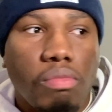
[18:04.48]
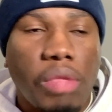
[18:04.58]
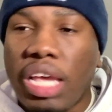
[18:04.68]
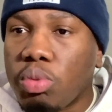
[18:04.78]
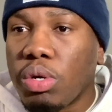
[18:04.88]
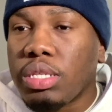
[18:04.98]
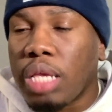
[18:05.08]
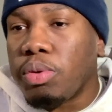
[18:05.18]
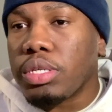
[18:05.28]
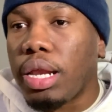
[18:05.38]
That's
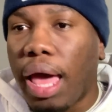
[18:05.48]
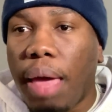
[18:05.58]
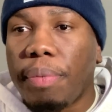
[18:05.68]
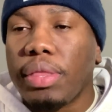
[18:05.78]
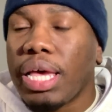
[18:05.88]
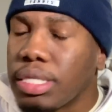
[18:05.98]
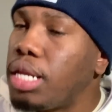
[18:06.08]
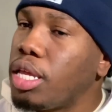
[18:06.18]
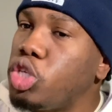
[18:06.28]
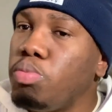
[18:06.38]
what's gonna happen. That's
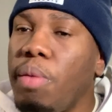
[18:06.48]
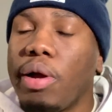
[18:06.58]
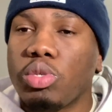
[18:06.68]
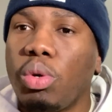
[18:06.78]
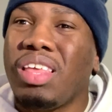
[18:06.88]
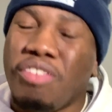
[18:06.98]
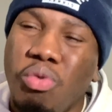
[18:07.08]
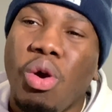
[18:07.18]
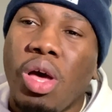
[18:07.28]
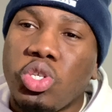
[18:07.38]
gonna get you beat by 20 if
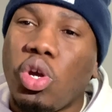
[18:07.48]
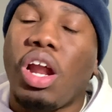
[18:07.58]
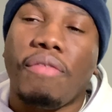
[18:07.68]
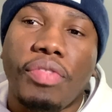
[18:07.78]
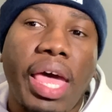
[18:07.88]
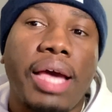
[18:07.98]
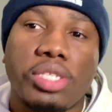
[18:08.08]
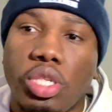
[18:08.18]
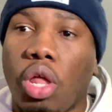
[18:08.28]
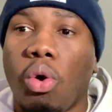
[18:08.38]
you start off that
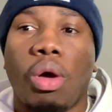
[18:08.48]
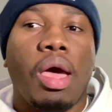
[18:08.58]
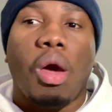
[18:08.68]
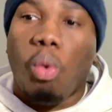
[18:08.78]
slow.